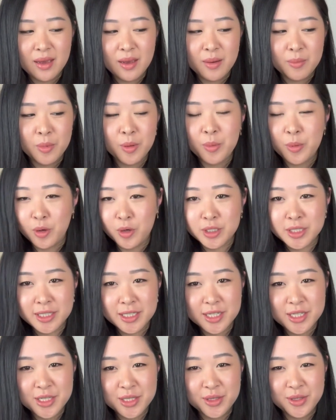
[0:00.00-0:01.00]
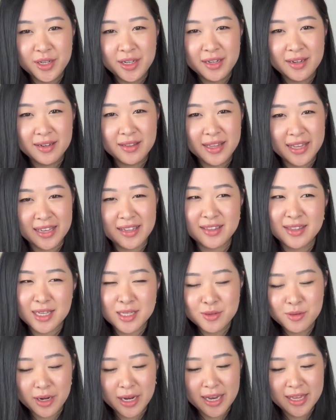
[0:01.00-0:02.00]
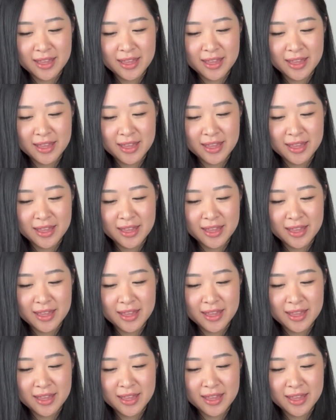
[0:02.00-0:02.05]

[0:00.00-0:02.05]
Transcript: proportionate to it. Like that's what I